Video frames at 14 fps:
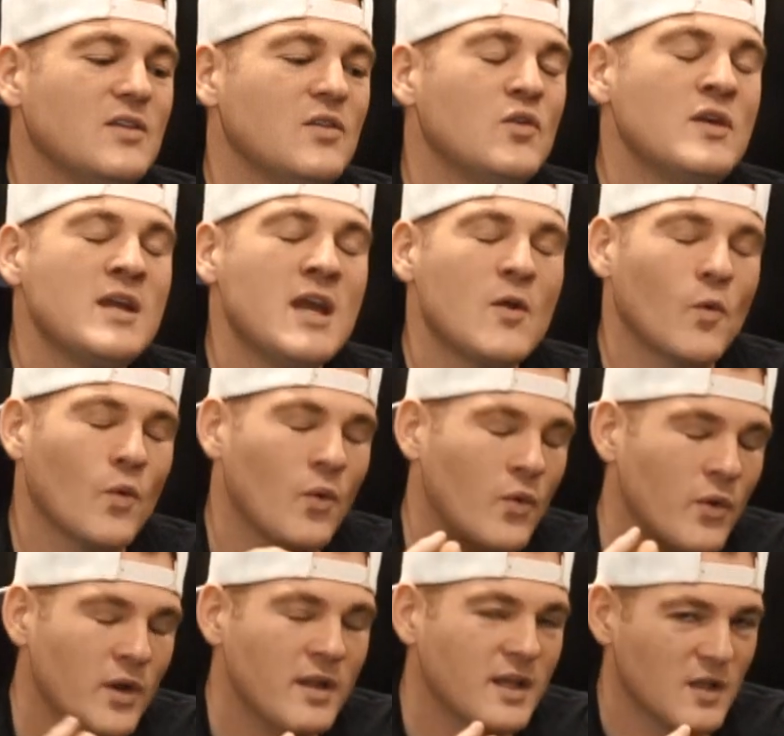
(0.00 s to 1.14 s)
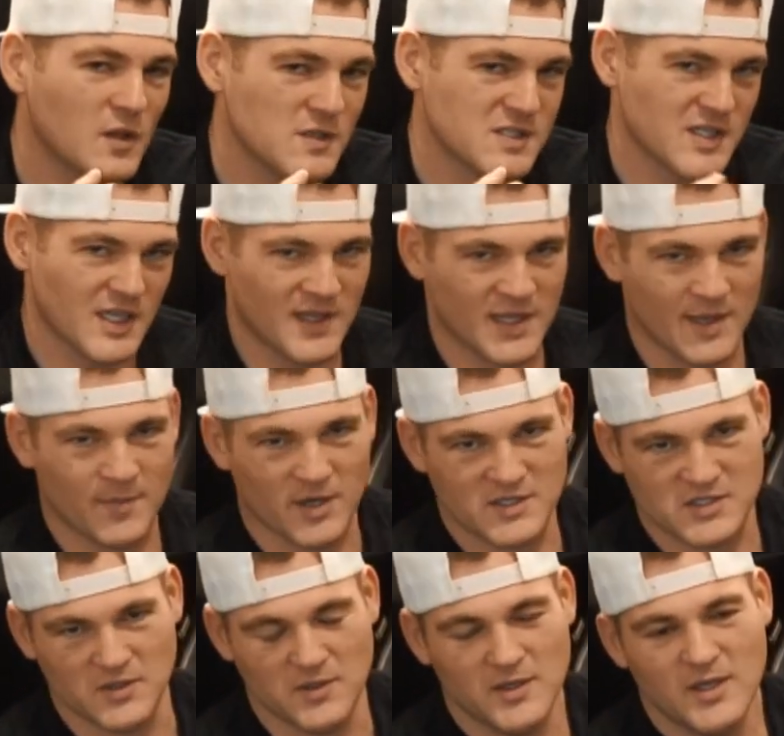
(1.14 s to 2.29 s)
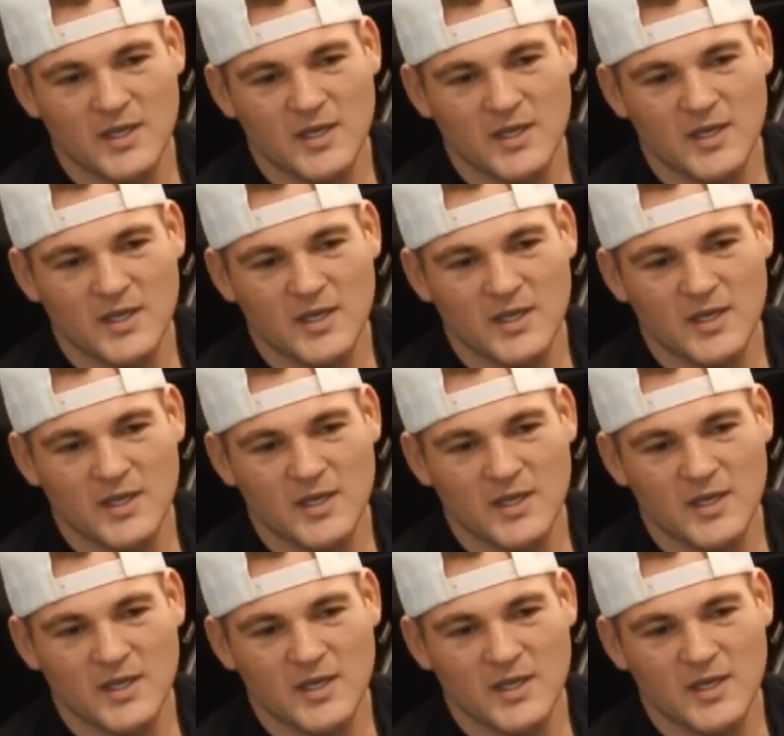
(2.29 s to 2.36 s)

you can get really close to it in the MR2.